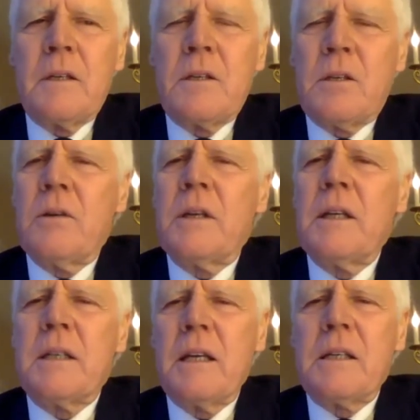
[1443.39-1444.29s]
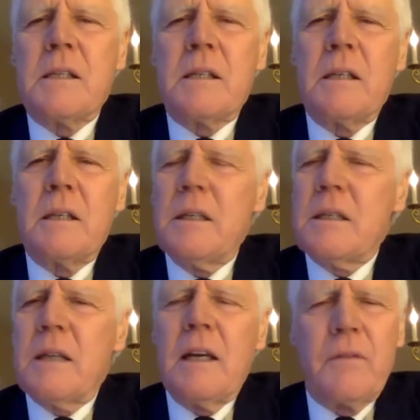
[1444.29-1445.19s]
So he takes
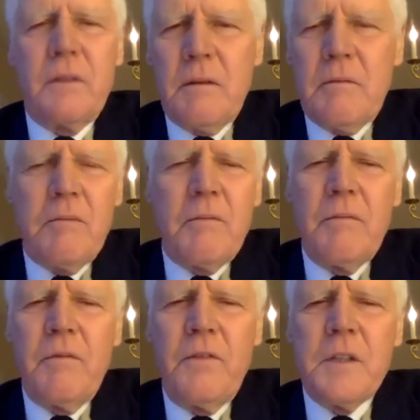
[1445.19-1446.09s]
his knife and